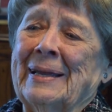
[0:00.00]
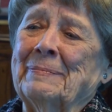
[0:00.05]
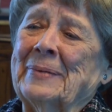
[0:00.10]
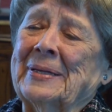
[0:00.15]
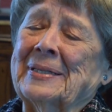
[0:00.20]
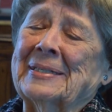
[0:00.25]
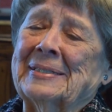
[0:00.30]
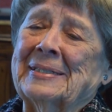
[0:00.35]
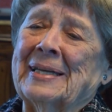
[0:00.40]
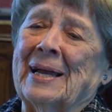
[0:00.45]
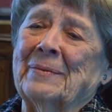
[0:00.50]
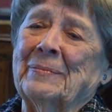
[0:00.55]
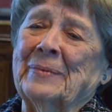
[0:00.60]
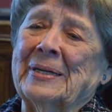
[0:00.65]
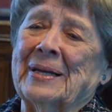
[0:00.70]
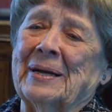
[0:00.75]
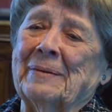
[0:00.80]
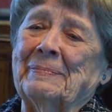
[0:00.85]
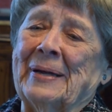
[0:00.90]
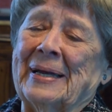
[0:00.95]
And by the
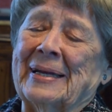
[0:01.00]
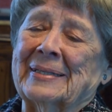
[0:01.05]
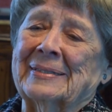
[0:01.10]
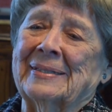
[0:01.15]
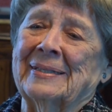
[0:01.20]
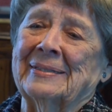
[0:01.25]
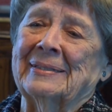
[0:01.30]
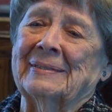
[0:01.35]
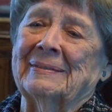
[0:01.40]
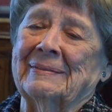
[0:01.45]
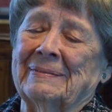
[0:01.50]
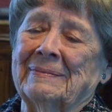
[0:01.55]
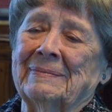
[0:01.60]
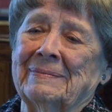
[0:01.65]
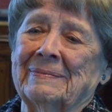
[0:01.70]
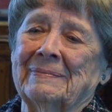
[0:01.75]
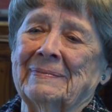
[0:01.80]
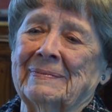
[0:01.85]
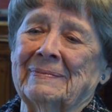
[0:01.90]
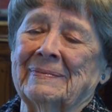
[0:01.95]
time we got back to the
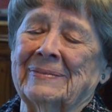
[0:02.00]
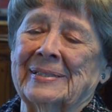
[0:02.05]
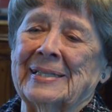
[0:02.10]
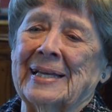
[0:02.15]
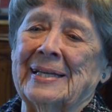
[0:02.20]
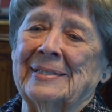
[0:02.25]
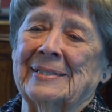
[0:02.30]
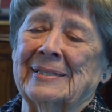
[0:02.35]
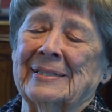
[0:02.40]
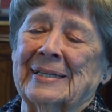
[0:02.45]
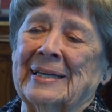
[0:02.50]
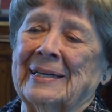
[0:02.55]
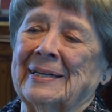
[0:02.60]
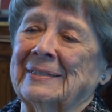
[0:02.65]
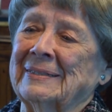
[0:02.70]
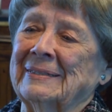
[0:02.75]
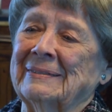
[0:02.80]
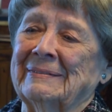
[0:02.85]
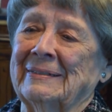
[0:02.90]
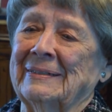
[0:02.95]
states
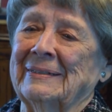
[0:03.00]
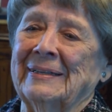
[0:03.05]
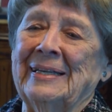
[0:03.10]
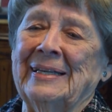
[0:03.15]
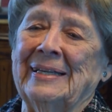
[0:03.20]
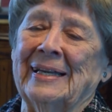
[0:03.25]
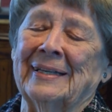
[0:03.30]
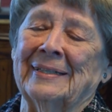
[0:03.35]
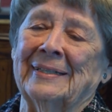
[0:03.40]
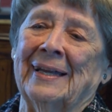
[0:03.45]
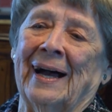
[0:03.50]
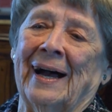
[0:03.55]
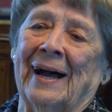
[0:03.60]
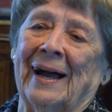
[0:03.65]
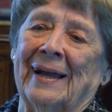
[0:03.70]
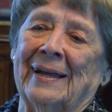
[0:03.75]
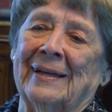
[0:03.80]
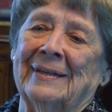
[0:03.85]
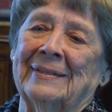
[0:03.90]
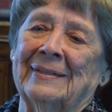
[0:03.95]
again uh, he had
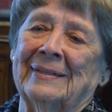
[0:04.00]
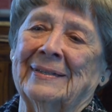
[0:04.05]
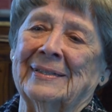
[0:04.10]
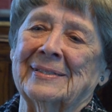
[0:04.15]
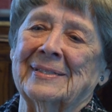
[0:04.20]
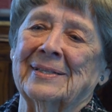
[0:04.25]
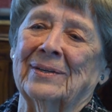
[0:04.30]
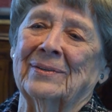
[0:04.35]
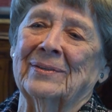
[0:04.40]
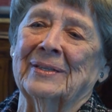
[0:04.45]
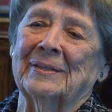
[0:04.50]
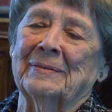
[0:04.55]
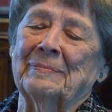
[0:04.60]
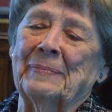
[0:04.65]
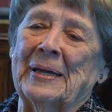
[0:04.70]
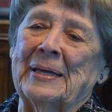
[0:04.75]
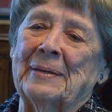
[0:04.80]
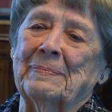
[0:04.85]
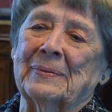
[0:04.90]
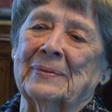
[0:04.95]
died. I saw in
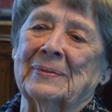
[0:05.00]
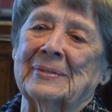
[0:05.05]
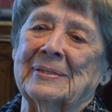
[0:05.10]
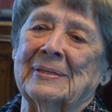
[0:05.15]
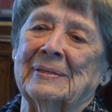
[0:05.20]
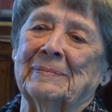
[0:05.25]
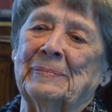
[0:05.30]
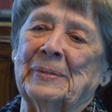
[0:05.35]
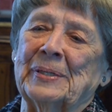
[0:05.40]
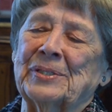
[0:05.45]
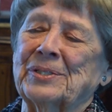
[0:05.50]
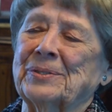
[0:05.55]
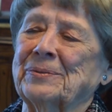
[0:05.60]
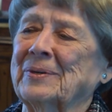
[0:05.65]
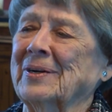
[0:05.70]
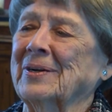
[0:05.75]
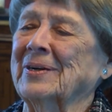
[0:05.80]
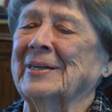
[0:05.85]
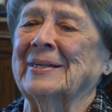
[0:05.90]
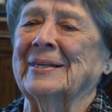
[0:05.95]
the paper, the
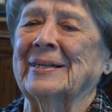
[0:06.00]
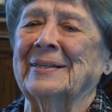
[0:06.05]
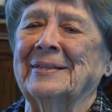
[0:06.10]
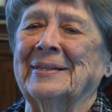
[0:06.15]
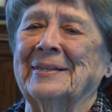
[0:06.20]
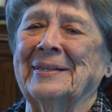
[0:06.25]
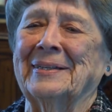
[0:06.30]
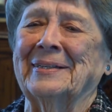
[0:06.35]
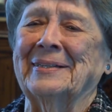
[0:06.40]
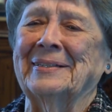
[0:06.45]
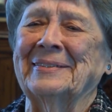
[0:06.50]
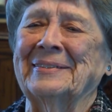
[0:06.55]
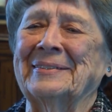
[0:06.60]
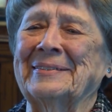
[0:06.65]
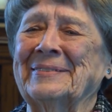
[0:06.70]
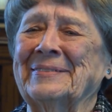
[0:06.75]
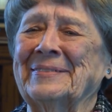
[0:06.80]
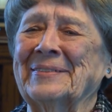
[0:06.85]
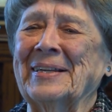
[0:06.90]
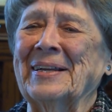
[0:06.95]
obituary, and I thought, ah,
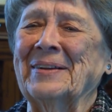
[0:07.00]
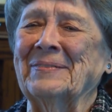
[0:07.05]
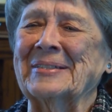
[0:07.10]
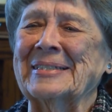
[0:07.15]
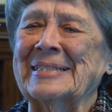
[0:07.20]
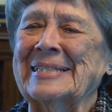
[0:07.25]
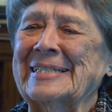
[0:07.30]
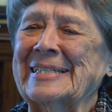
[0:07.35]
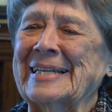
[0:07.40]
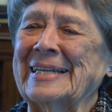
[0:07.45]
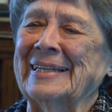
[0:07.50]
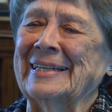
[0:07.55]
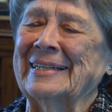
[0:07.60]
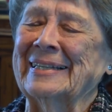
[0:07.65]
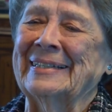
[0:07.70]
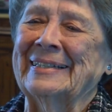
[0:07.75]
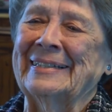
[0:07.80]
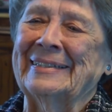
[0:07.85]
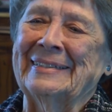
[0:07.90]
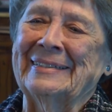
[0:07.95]
oh, for heaven's
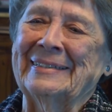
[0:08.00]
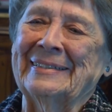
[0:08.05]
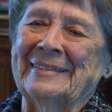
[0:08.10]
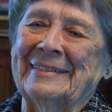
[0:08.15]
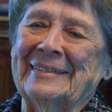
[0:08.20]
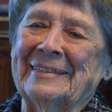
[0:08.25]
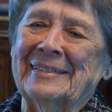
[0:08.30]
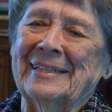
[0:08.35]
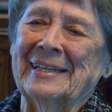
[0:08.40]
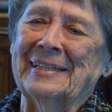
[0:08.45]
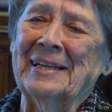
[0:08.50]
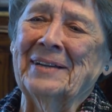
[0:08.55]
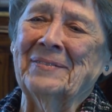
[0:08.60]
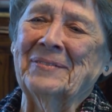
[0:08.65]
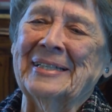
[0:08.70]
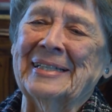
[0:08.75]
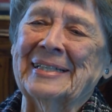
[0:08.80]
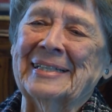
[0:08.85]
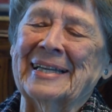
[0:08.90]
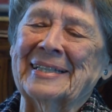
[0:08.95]
sake. So I
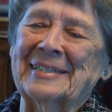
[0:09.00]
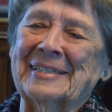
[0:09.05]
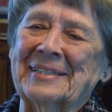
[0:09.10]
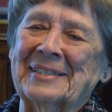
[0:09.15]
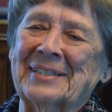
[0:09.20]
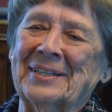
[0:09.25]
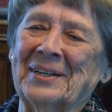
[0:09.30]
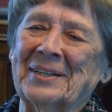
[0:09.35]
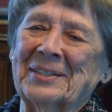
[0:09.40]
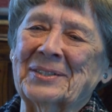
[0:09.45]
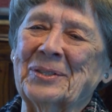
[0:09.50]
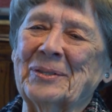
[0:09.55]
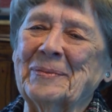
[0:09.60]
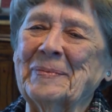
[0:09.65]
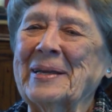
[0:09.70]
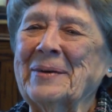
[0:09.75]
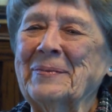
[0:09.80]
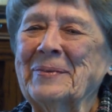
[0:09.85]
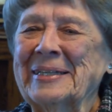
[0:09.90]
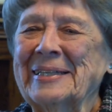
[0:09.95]
never did get to talk
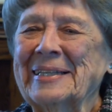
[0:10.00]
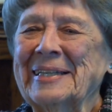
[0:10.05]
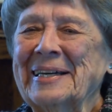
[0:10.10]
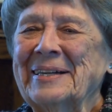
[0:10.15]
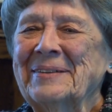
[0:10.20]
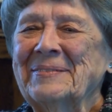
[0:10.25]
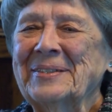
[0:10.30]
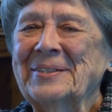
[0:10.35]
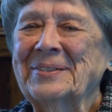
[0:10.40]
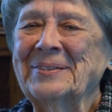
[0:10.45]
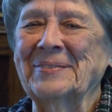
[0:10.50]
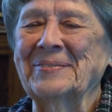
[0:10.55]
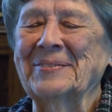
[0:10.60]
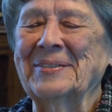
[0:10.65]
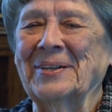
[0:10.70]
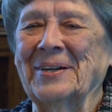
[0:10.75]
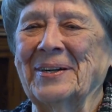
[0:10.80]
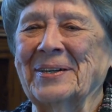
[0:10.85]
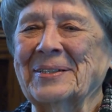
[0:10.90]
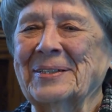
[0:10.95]
to him, I would love to
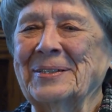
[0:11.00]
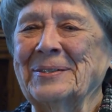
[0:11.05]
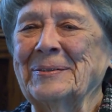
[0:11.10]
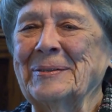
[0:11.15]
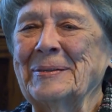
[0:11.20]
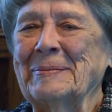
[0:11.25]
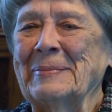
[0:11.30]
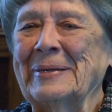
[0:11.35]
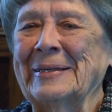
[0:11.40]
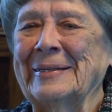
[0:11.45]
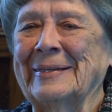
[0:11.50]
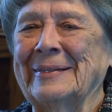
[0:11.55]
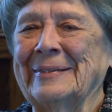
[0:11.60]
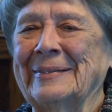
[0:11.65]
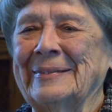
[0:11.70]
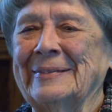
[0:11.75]
have talked to him.